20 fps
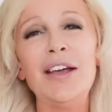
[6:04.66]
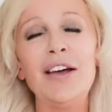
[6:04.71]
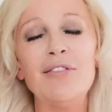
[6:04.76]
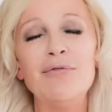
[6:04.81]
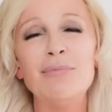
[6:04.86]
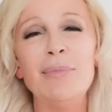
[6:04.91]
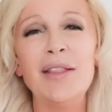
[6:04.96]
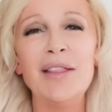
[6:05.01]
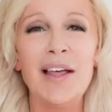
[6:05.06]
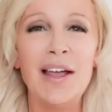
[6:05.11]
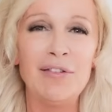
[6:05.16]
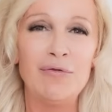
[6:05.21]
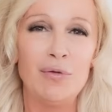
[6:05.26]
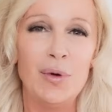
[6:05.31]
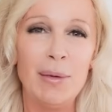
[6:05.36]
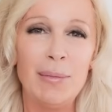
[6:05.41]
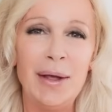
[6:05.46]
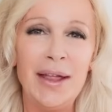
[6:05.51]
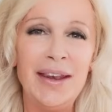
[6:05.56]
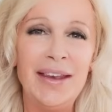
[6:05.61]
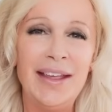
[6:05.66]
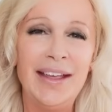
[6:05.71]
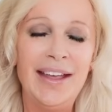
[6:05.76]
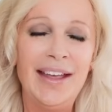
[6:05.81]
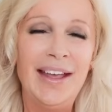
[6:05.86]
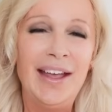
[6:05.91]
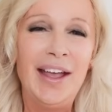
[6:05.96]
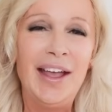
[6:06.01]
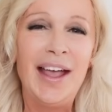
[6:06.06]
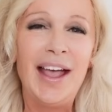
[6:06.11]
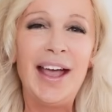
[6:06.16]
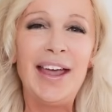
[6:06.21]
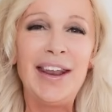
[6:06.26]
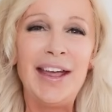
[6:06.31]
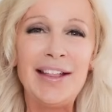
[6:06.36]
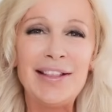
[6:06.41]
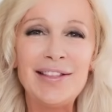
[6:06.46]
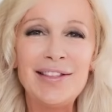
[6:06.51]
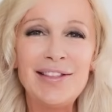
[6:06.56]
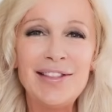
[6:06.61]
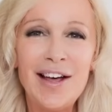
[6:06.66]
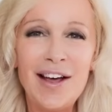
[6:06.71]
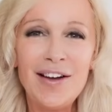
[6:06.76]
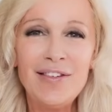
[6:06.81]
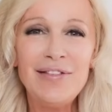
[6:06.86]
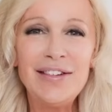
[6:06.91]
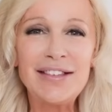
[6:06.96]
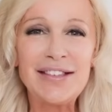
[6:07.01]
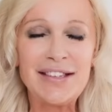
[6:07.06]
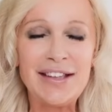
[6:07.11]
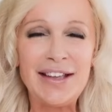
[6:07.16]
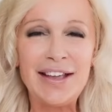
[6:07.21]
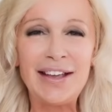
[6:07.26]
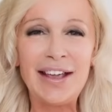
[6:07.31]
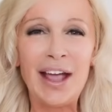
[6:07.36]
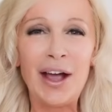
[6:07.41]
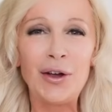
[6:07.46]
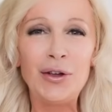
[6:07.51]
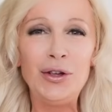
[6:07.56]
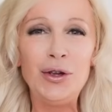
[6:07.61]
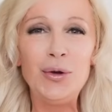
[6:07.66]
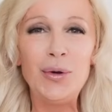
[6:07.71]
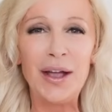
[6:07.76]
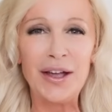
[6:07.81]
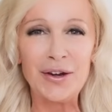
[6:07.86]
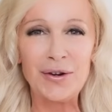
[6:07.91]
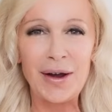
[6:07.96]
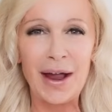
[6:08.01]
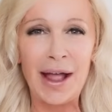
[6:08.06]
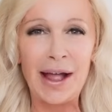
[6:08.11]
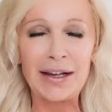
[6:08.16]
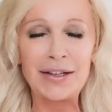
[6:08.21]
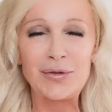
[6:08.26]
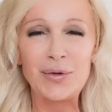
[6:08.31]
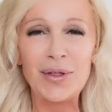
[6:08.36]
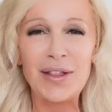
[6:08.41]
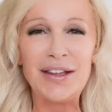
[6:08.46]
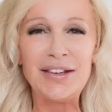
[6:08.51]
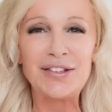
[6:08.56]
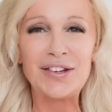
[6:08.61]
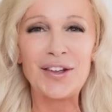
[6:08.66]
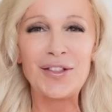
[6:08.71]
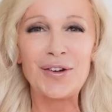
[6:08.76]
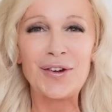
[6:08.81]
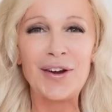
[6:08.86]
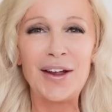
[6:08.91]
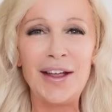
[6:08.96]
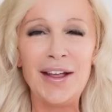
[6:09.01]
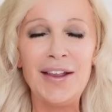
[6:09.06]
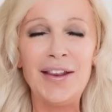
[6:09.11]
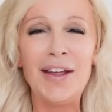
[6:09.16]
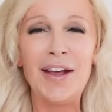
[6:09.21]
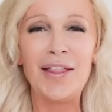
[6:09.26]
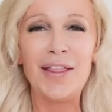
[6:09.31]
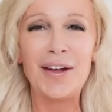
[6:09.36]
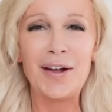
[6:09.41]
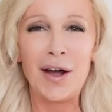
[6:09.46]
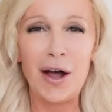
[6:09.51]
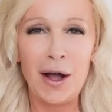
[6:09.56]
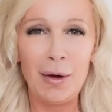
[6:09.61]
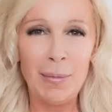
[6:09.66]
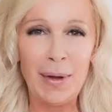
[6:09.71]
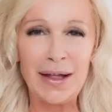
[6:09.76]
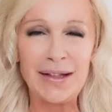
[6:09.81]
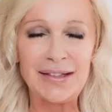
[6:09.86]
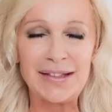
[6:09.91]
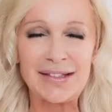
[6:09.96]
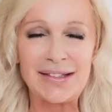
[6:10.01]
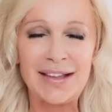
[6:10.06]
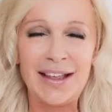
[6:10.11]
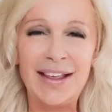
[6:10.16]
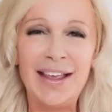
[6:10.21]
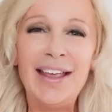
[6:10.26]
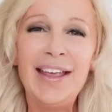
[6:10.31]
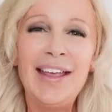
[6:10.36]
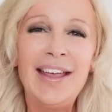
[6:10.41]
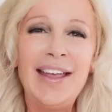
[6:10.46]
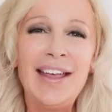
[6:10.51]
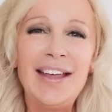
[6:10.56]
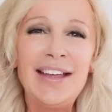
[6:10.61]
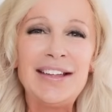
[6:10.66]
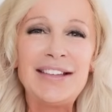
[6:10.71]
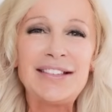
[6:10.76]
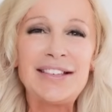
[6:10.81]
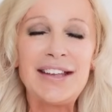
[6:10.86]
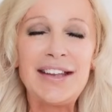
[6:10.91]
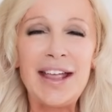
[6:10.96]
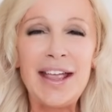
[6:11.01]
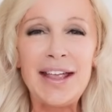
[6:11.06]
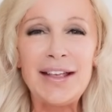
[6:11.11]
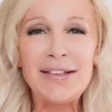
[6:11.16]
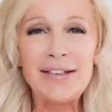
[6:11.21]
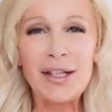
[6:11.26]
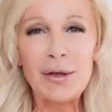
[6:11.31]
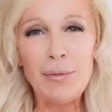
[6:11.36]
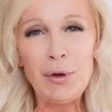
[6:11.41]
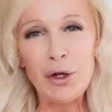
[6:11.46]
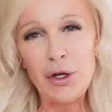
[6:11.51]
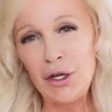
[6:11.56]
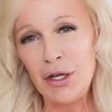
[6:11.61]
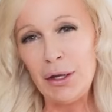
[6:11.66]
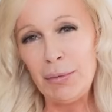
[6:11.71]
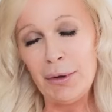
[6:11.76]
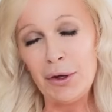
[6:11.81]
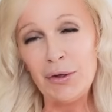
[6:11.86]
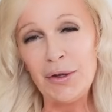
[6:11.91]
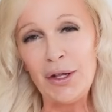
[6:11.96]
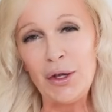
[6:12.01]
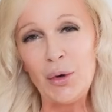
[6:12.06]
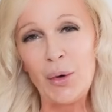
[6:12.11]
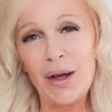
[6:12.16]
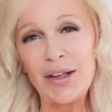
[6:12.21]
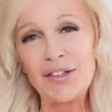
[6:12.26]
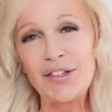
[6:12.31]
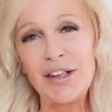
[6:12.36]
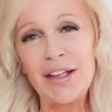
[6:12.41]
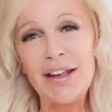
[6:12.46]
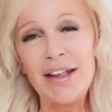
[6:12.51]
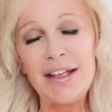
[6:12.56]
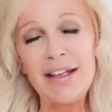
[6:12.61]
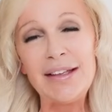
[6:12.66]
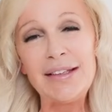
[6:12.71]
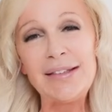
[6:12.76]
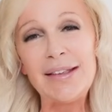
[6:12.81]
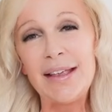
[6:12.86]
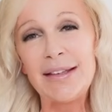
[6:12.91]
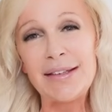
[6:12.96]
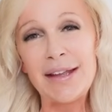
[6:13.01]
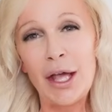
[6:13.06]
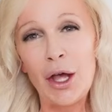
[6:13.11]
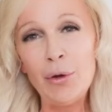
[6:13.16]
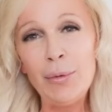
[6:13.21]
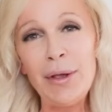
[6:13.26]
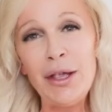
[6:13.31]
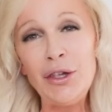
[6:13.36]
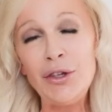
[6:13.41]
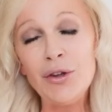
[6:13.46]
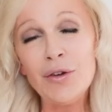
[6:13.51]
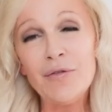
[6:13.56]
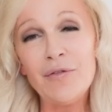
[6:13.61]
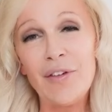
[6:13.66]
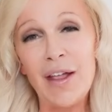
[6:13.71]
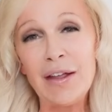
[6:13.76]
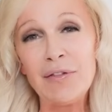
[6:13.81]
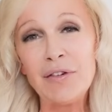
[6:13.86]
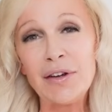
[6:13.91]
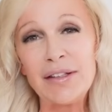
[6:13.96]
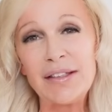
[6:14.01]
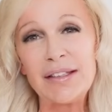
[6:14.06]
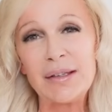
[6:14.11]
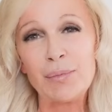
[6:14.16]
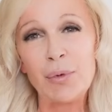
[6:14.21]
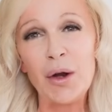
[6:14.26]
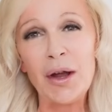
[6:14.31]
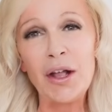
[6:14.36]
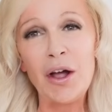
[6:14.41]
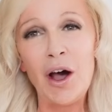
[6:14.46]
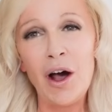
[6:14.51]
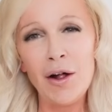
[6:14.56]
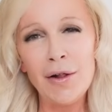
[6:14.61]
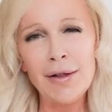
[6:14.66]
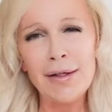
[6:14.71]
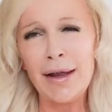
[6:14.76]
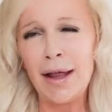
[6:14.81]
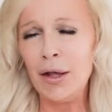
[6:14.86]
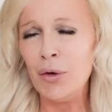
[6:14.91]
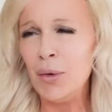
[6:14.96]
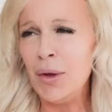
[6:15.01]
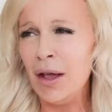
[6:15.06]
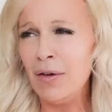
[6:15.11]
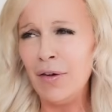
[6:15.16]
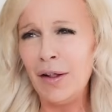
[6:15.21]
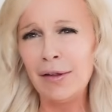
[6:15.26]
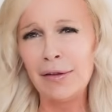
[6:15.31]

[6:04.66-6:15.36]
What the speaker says: of midlife women. And I love seeing how you interact with each other in the comments. Today's community building question is, tell me your favorite spring holiday. We have a